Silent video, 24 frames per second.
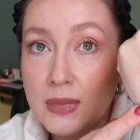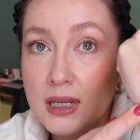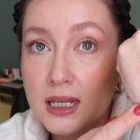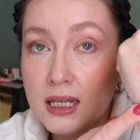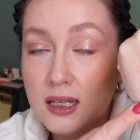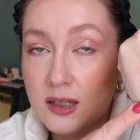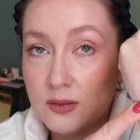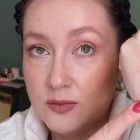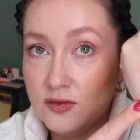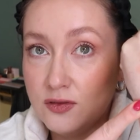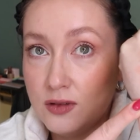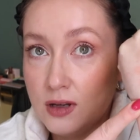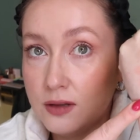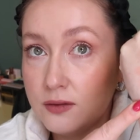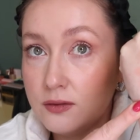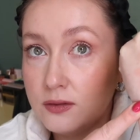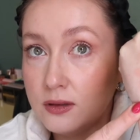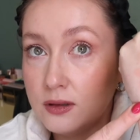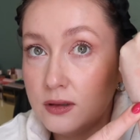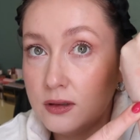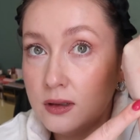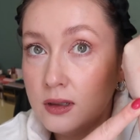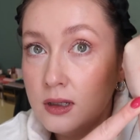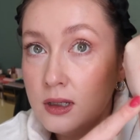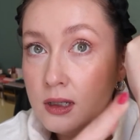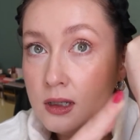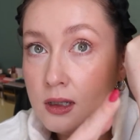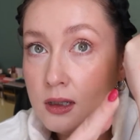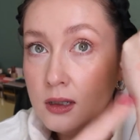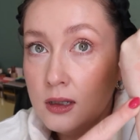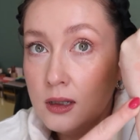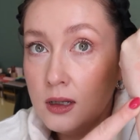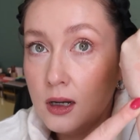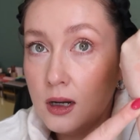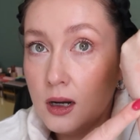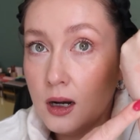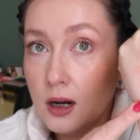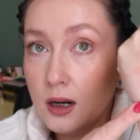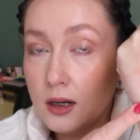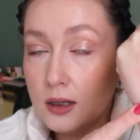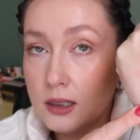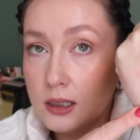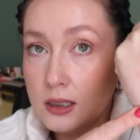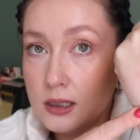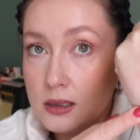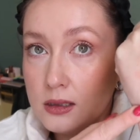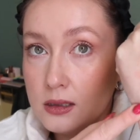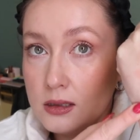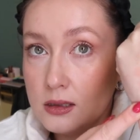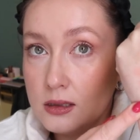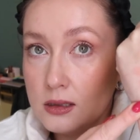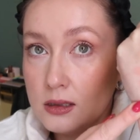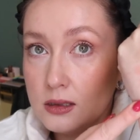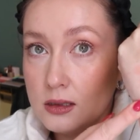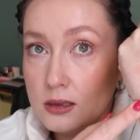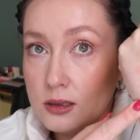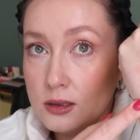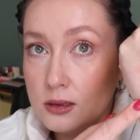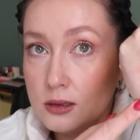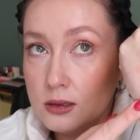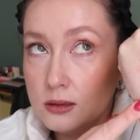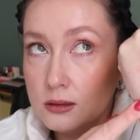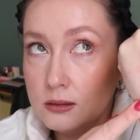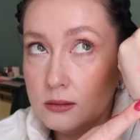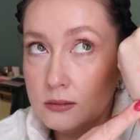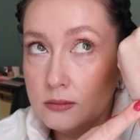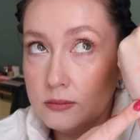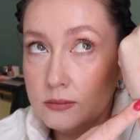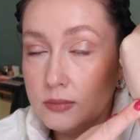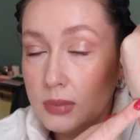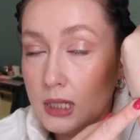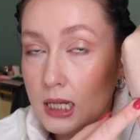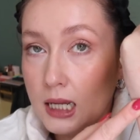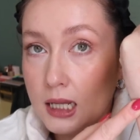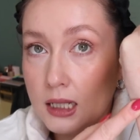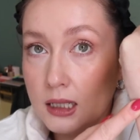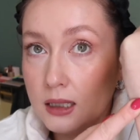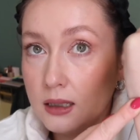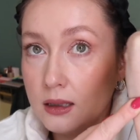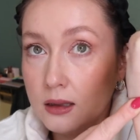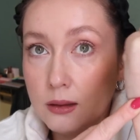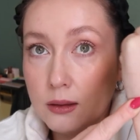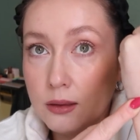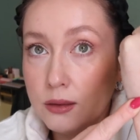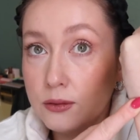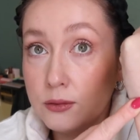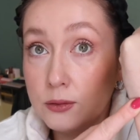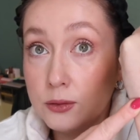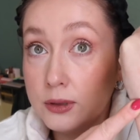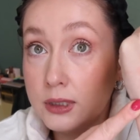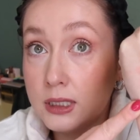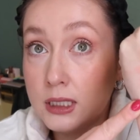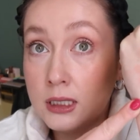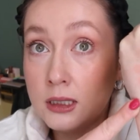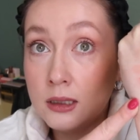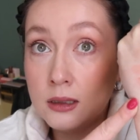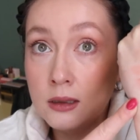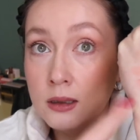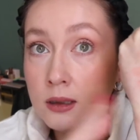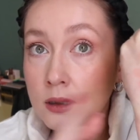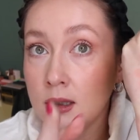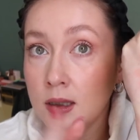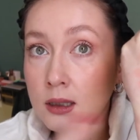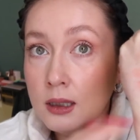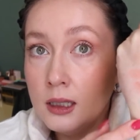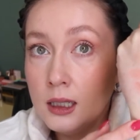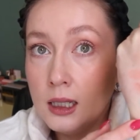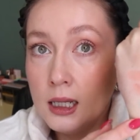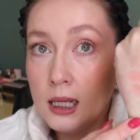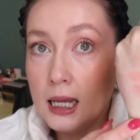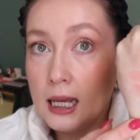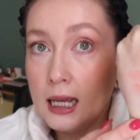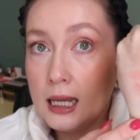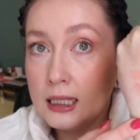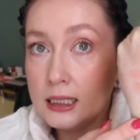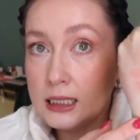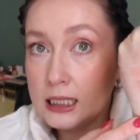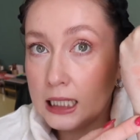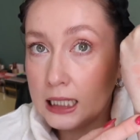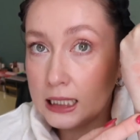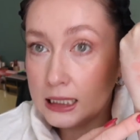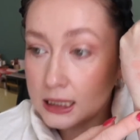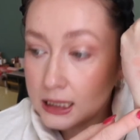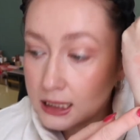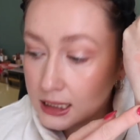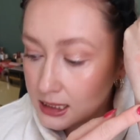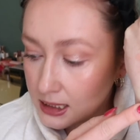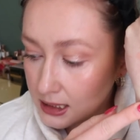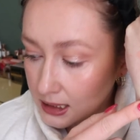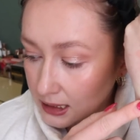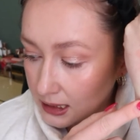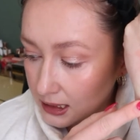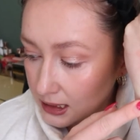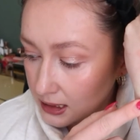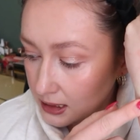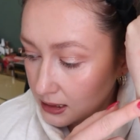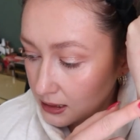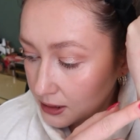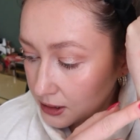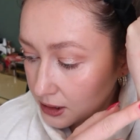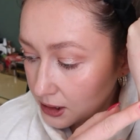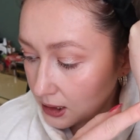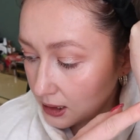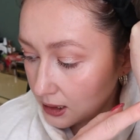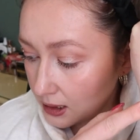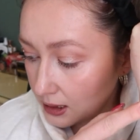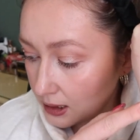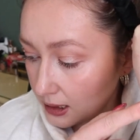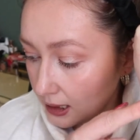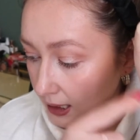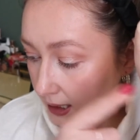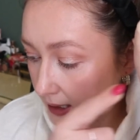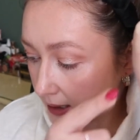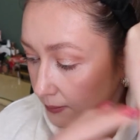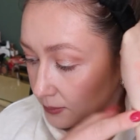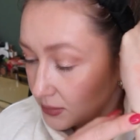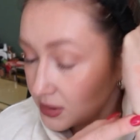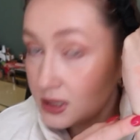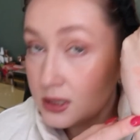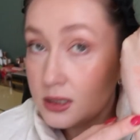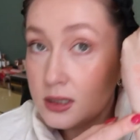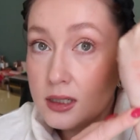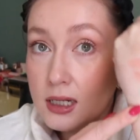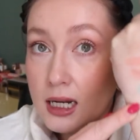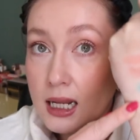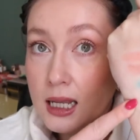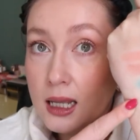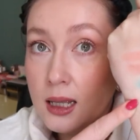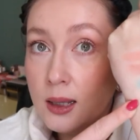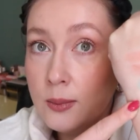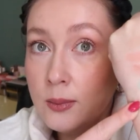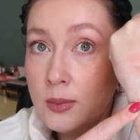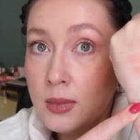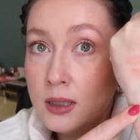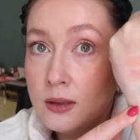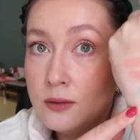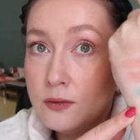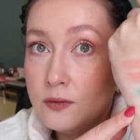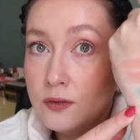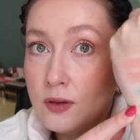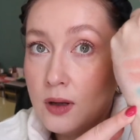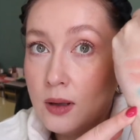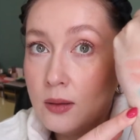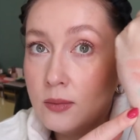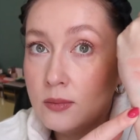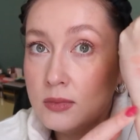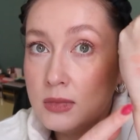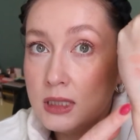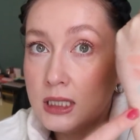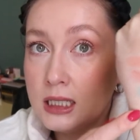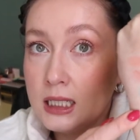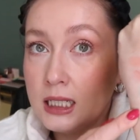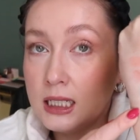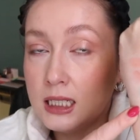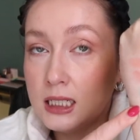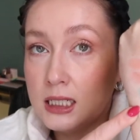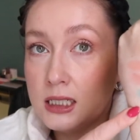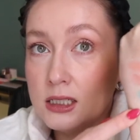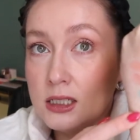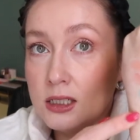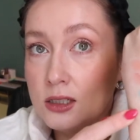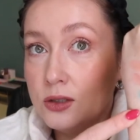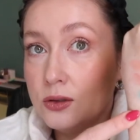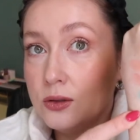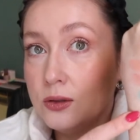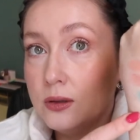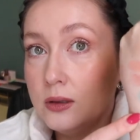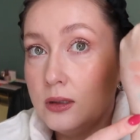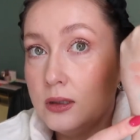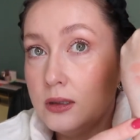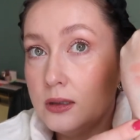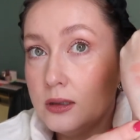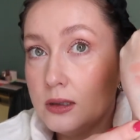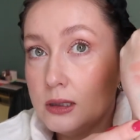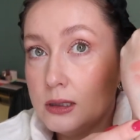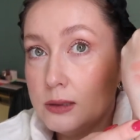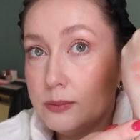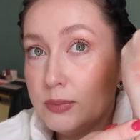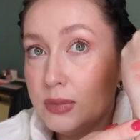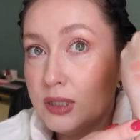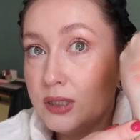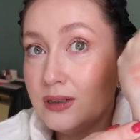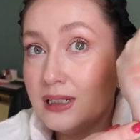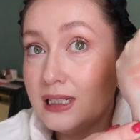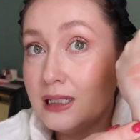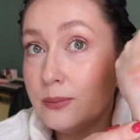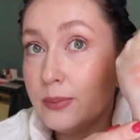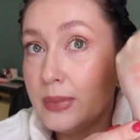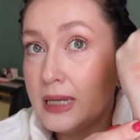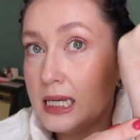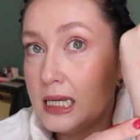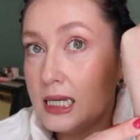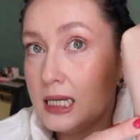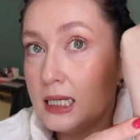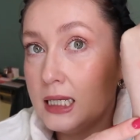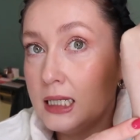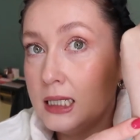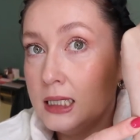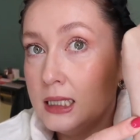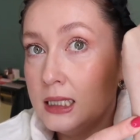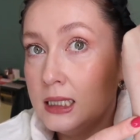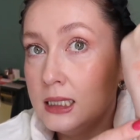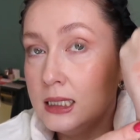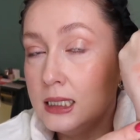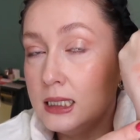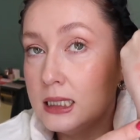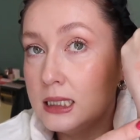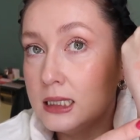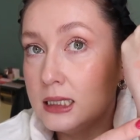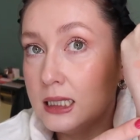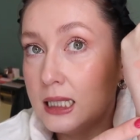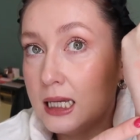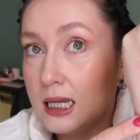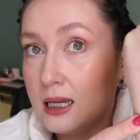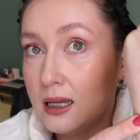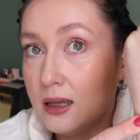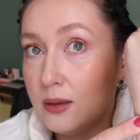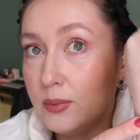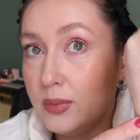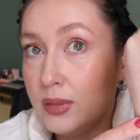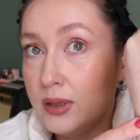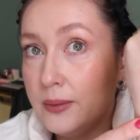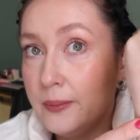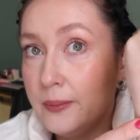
Makeup Forever Artist Palette 3. And then this is the shade Amsterdam from the NikkieTutorials Beauty Bay collab.